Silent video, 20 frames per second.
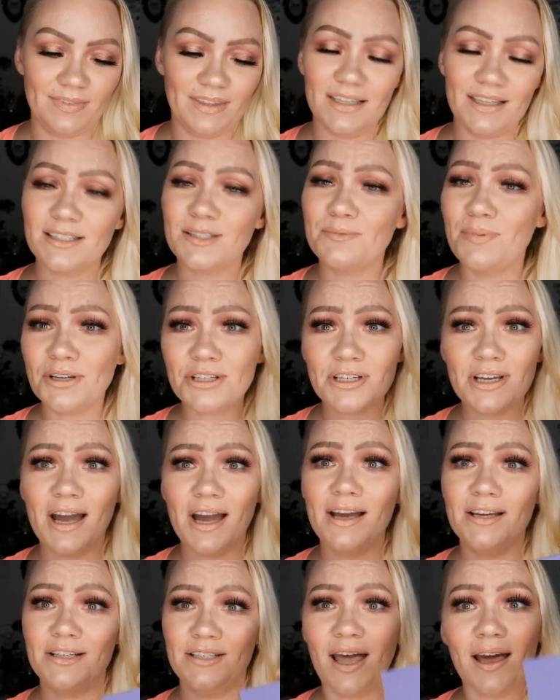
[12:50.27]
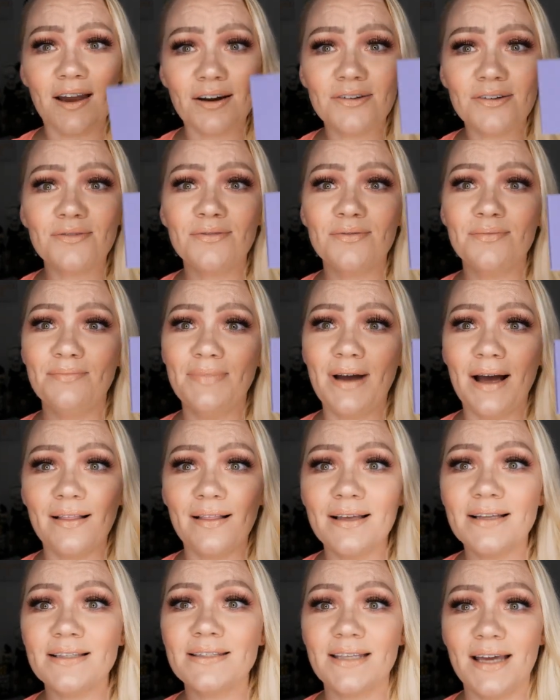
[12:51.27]
especially eyeshadow
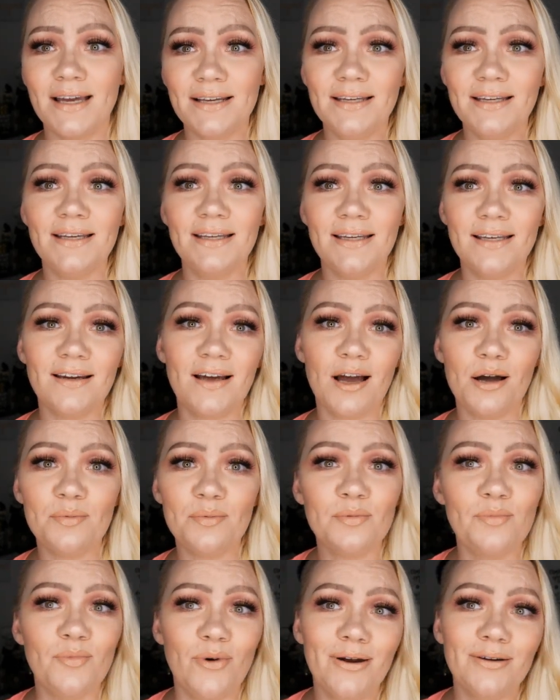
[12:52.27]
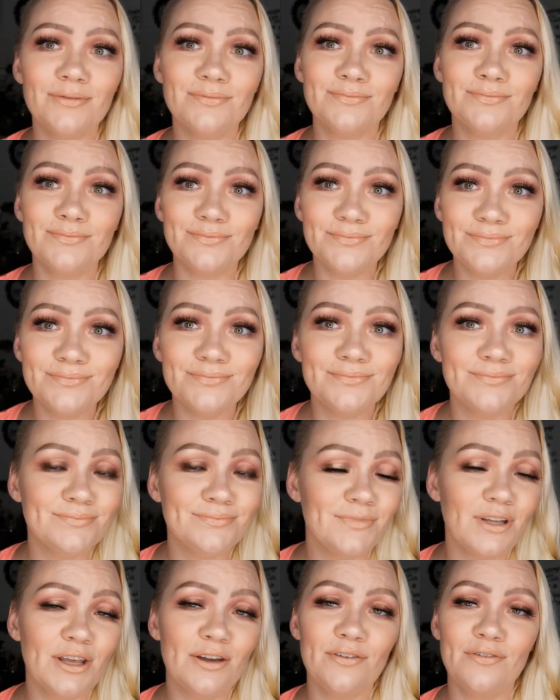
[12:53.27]
palettes. I need to get a couple more
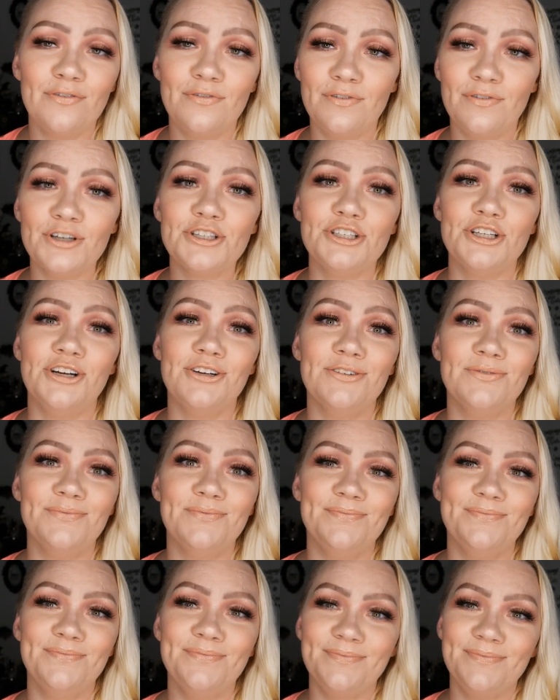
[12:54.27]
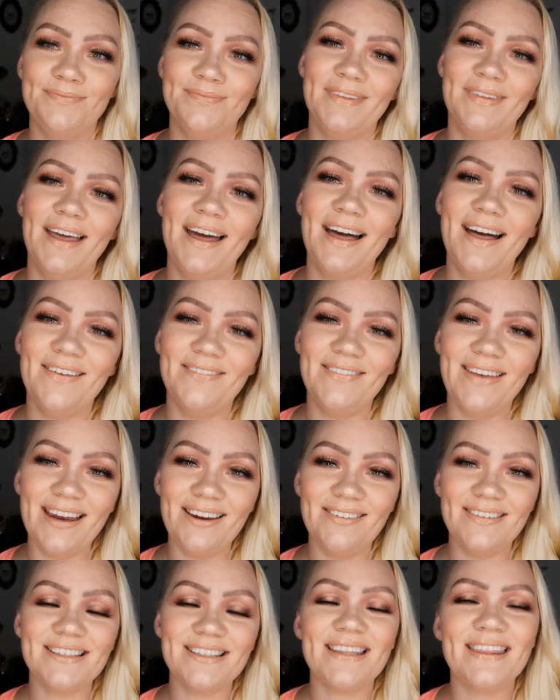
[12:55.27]
for sure.
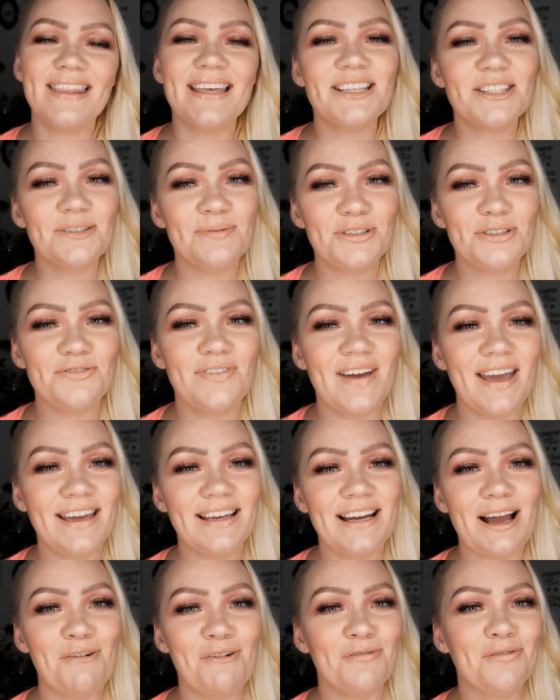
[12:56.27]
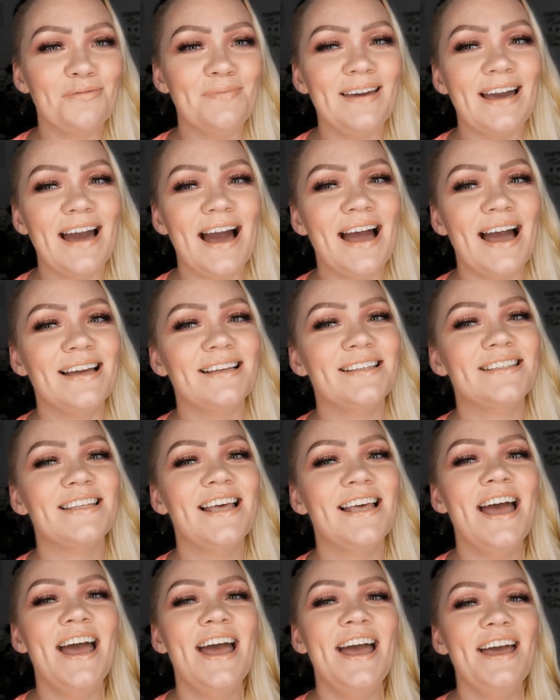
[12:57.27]
Anyways, thanks so much for hanging out with me, guys.
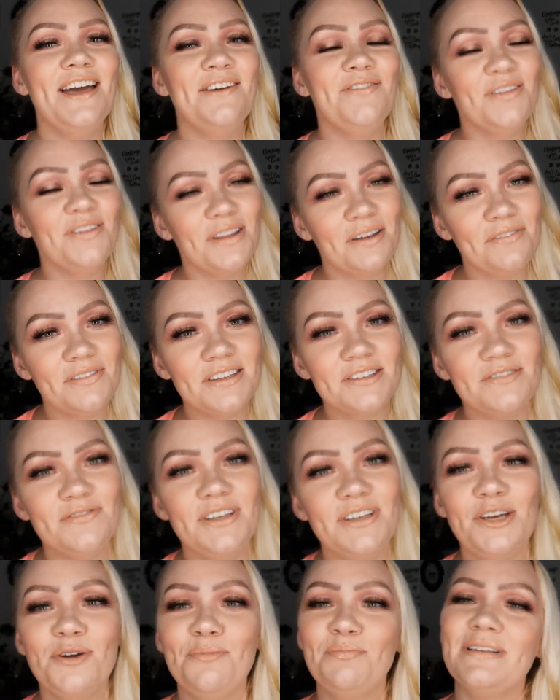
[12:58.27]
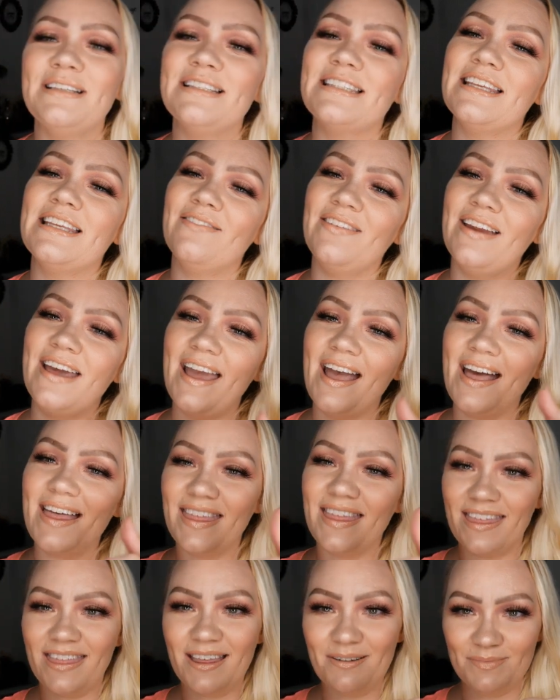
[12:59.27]
If you love this video, please give it a
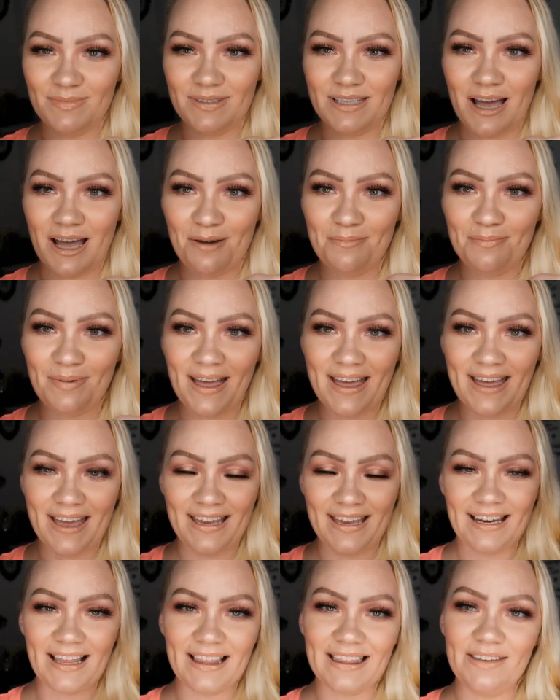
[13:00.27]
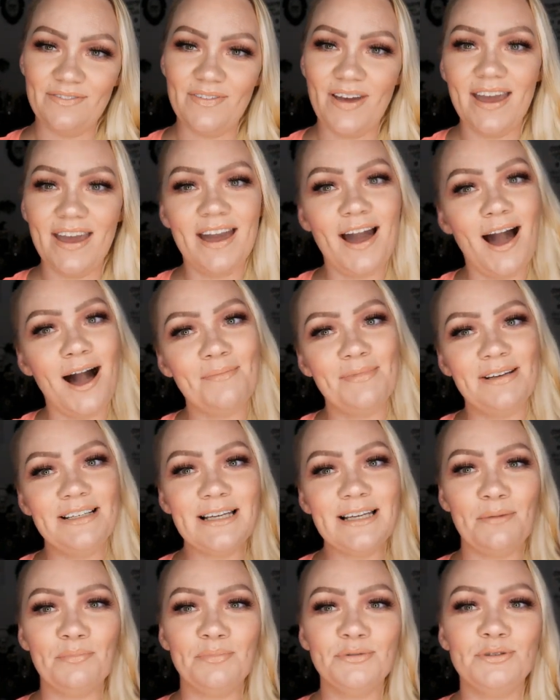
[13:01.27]
thumbs up and leave a comment
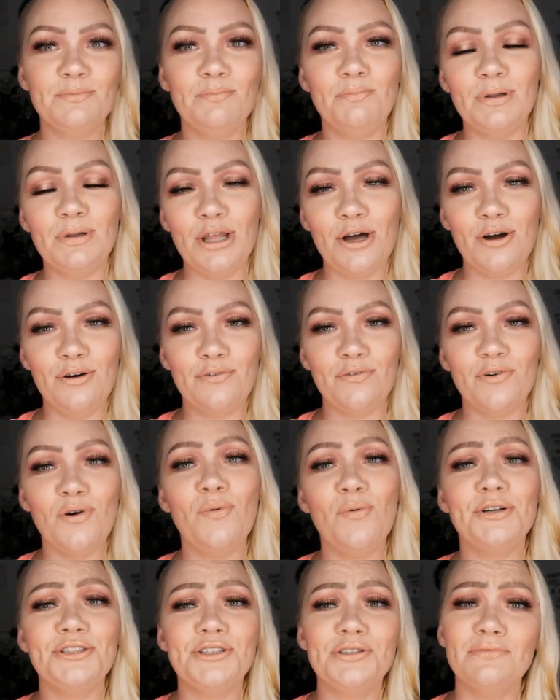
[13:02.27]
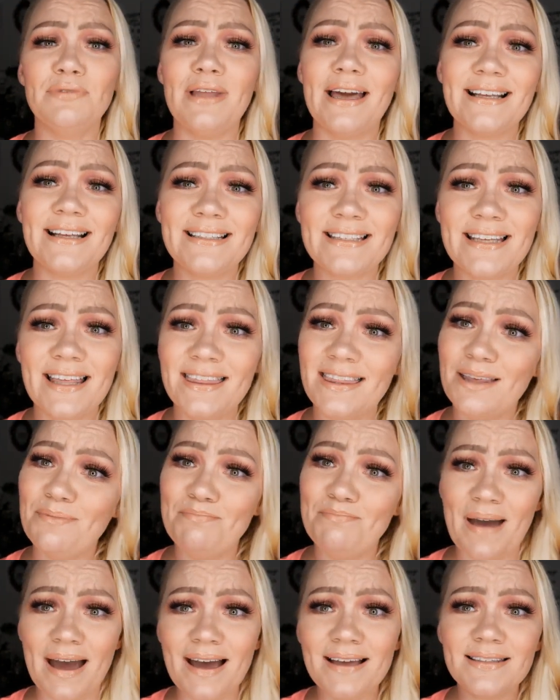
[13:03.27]
down below for what you liked the
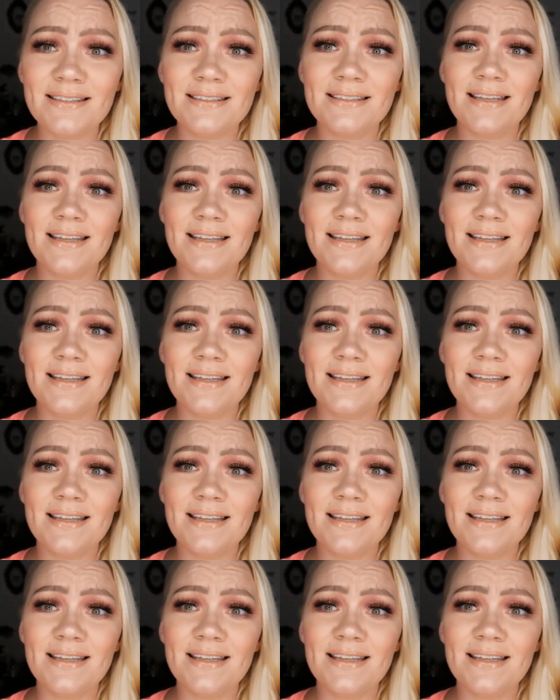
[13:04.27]
best.